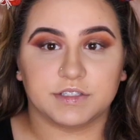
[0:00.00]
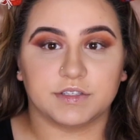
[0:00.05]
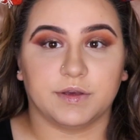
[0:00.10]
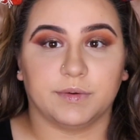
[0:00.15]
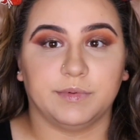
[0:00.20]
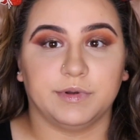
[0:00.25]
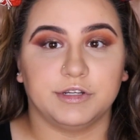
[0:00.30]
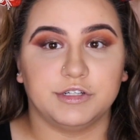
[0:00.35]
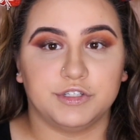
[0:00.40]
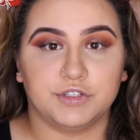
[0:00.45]
So
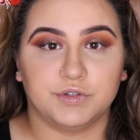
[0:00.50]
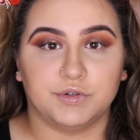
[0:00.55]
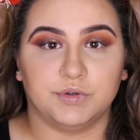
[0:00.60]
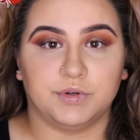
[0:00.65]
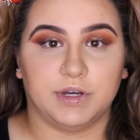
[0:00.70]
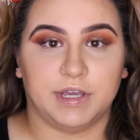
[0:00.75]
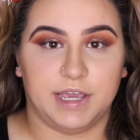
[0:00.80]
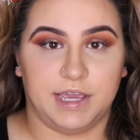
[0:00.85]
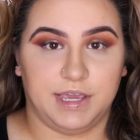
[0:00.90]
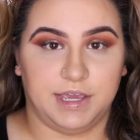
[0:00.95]
I'm going to
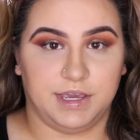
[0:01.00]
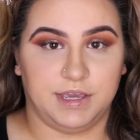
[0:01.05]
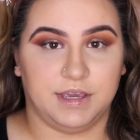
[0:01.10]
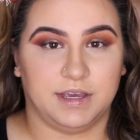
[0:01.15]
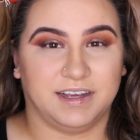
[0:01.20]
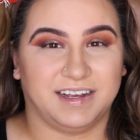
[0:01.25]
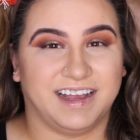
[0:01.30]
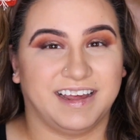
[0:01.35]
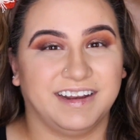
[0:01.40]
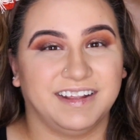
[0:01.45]
do
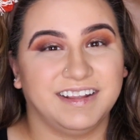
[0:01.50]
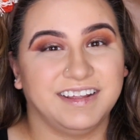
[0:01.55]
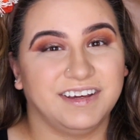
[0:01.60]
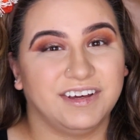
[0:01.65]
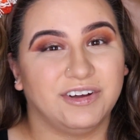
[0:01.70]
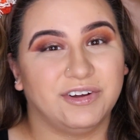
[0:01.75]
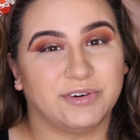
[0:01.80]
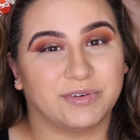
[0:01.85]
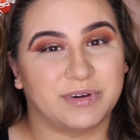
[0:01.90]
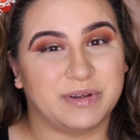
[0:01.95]
a kind of
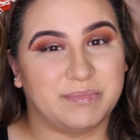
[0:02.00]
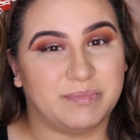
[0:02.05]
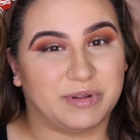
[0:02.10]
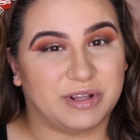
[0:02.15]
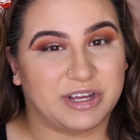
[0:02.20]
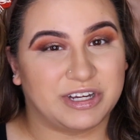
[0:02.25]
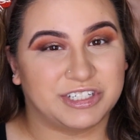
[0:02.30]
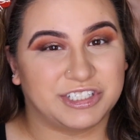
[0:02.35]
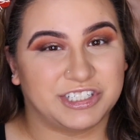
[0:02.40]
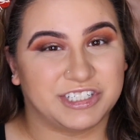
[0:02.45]
like a cream
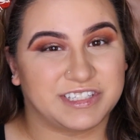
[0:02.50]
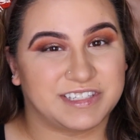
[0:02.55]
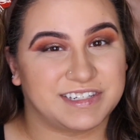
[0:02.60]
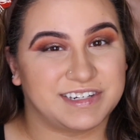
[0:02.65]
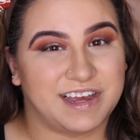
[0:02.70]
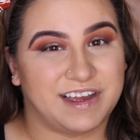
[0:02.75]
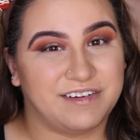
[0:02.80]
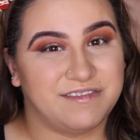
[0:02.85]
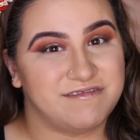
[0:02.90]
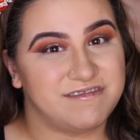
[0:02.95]
blush. It's
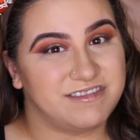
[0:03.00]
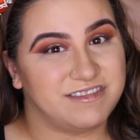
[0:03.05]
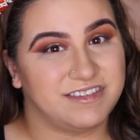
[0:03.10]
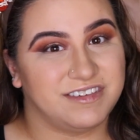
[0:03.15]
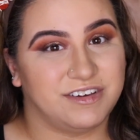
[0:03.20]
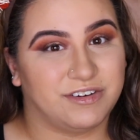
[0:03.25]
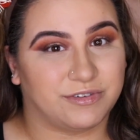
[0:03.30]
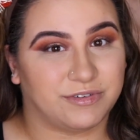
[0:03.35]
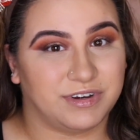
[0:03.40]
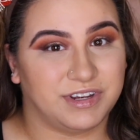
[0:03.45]
not
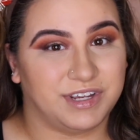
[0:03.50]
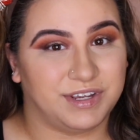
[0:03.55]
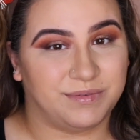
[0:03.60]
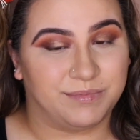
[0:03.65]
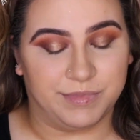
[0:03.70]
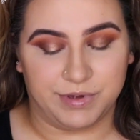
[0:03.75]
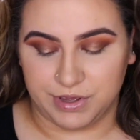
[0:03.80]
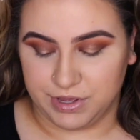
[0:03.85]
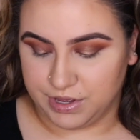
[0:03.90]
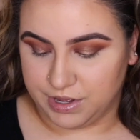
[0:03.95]
really cream,
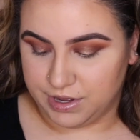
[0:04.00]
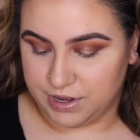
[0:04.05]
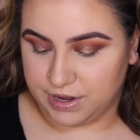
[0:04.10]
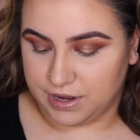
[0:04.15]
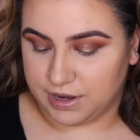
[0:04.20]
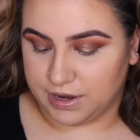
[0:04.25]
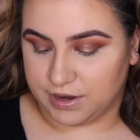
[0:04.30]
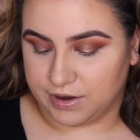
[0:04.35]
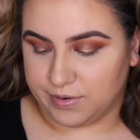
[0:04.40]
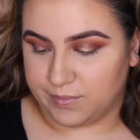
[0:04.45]

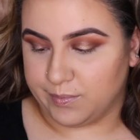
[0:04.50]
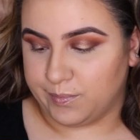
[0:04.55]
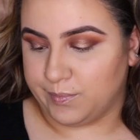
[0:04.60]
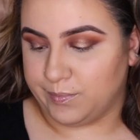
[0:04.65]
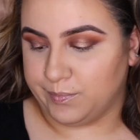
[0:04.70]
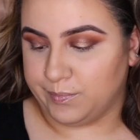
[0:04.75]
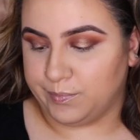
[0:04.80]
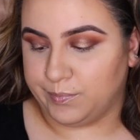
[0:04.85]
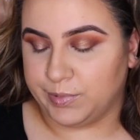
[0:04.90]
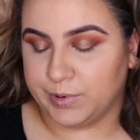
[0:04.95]

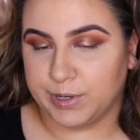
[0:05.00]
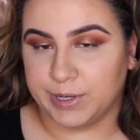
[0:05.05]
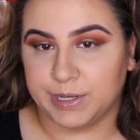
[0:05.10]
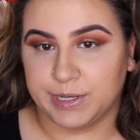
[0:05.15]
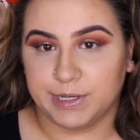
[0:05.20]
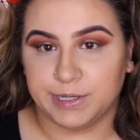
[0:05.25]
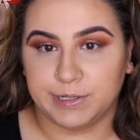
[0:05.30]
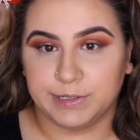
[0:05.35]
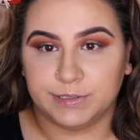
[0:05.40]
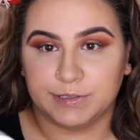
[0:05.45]
but
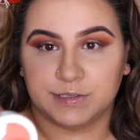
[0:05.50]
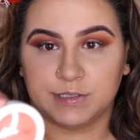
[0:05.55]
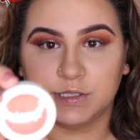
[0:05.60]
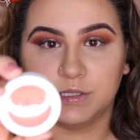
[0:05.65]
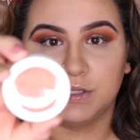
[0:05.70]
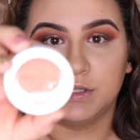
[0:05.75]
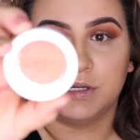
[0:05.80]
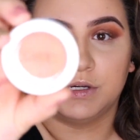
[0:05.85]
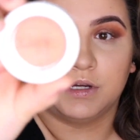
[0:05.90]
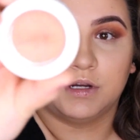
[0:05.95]
it is
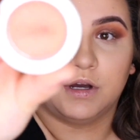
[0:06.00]
the